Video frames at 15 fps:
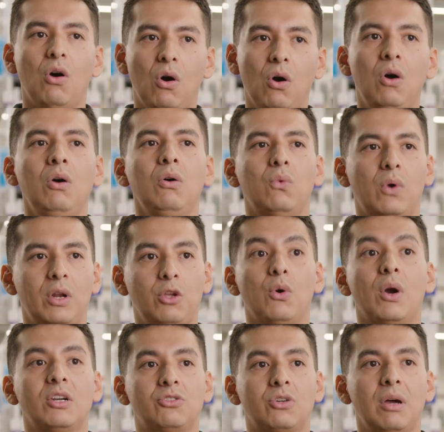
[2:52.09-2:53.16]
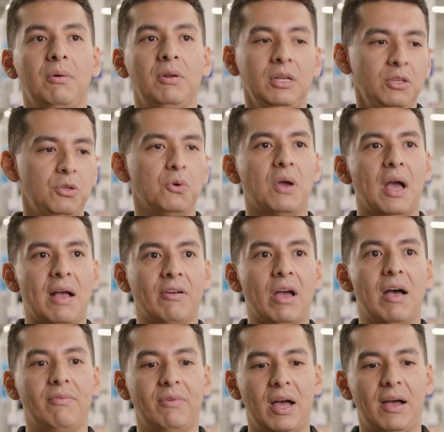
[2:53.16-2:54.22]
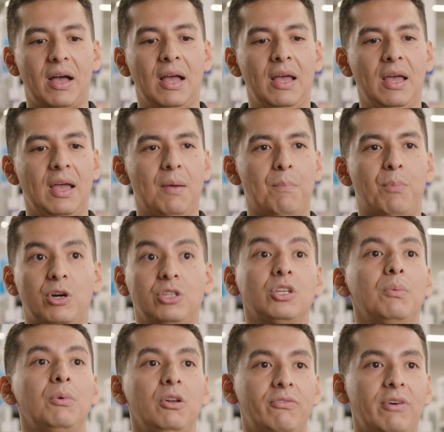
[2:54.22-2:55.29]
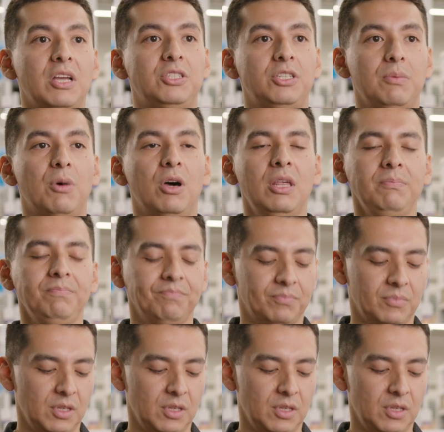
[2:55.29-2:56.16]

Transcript: or when you are traveling you can have a portable 5G modem.